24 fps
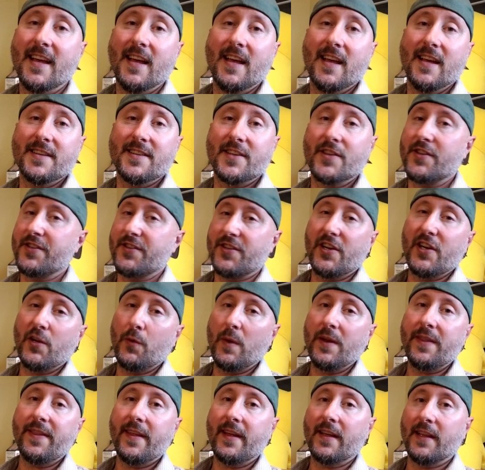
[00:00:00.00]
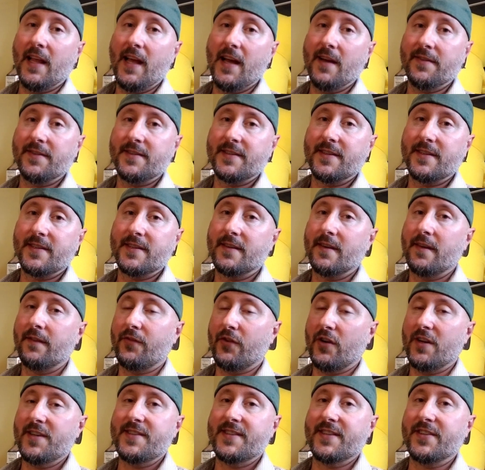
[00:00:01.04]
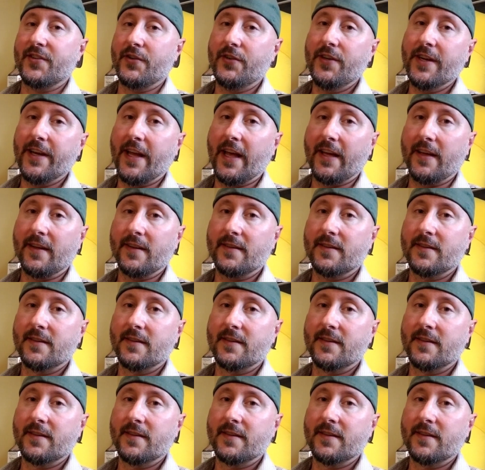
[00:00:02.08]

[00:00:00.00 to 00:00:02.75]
So there's only one thing left for us to do tonight.